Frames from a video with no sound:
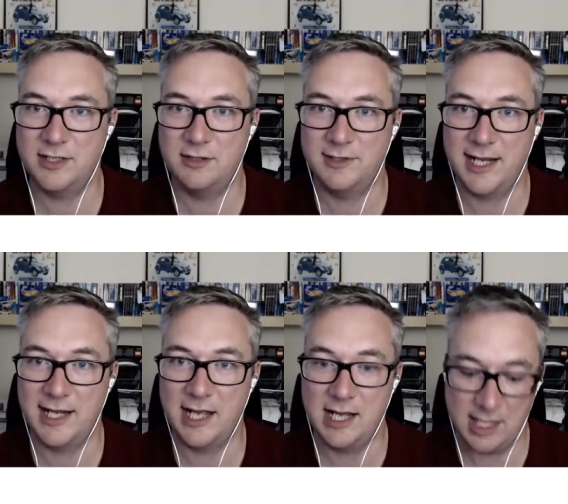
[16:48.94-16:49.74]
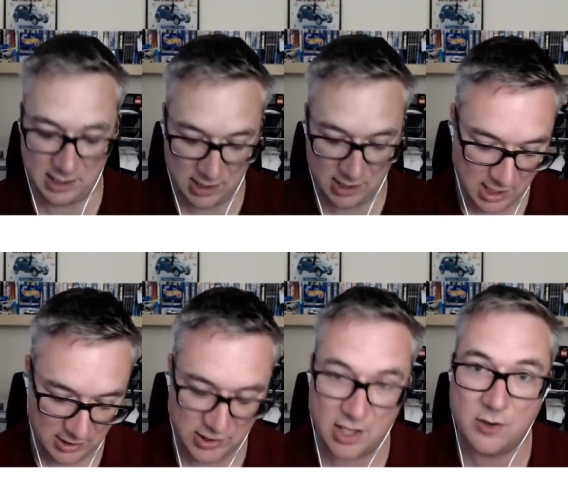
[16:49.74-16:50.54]
to do with tech.
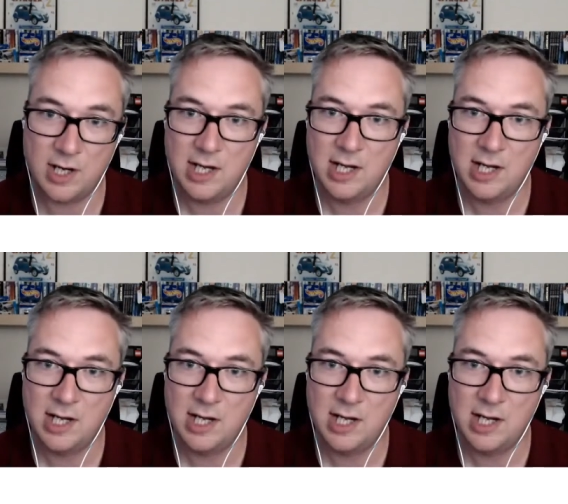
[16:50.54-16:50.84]
So